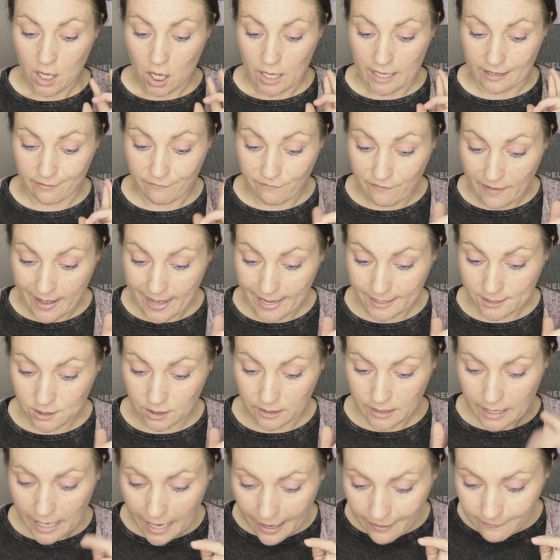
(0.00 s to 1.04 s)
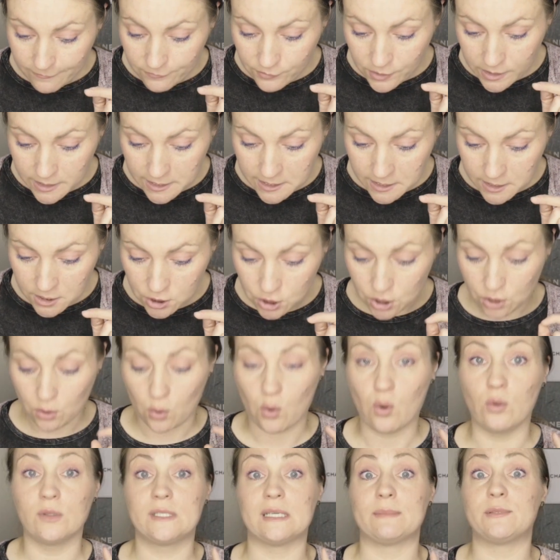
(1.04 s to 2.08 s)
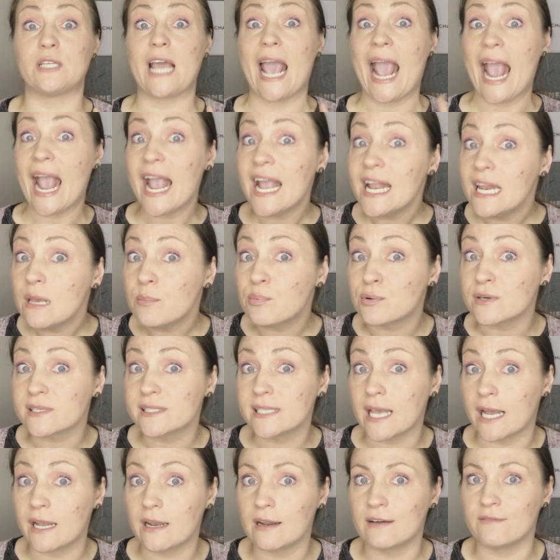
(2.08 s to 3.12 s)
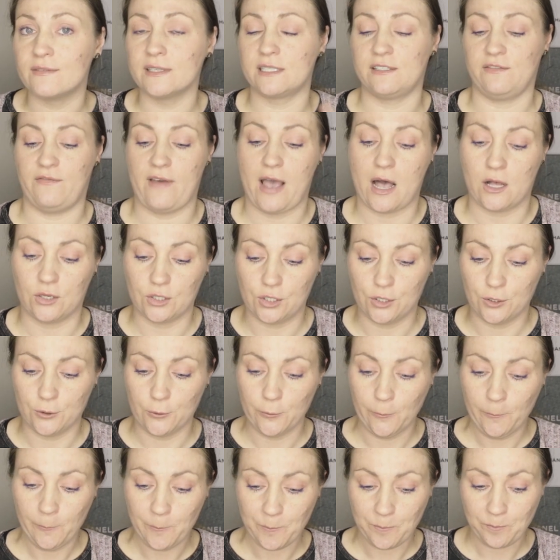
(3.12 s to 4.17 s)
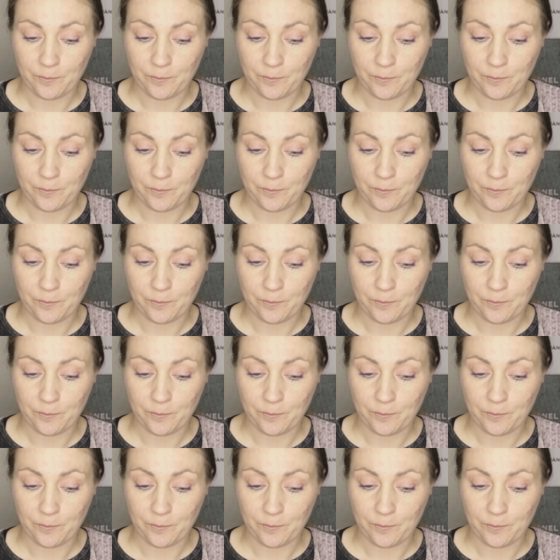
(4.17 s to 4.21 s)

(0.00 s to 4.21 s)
In fact, on average, it holds up to 80% of its value,